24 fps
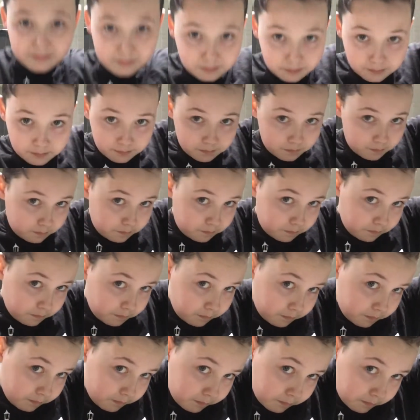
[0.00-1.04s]

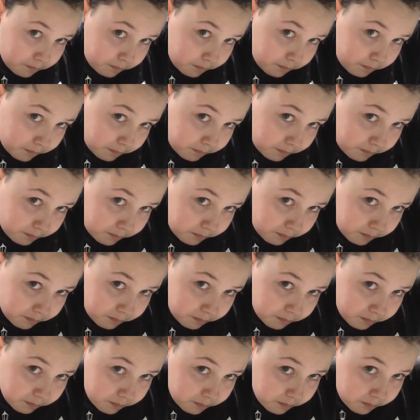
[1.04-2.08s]

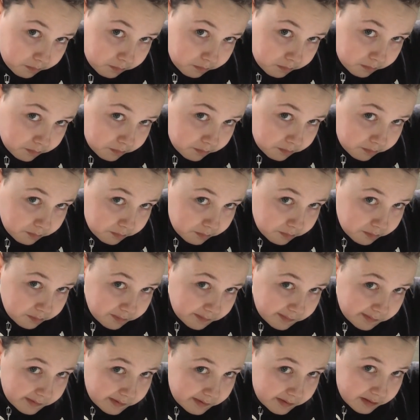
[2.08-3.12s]

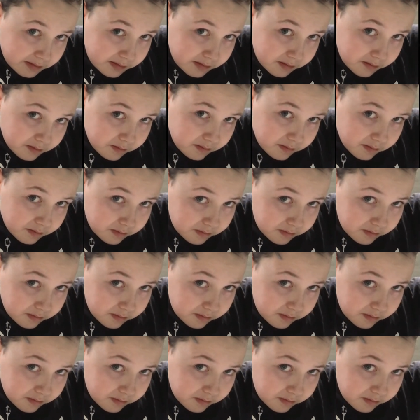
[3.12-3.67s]
Nobody speaks.